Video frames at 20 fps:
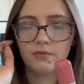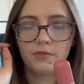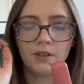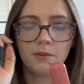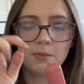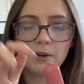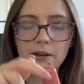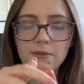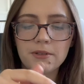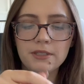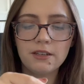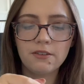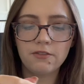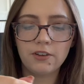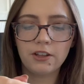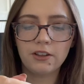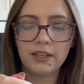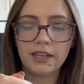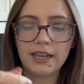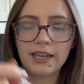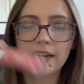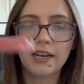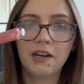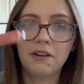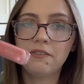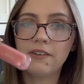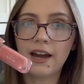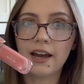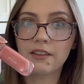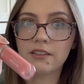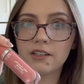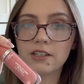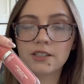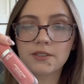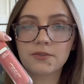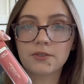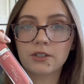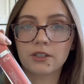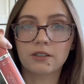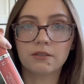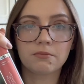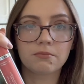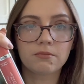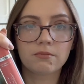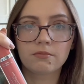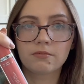but I wasn't feeling it, and I've had this for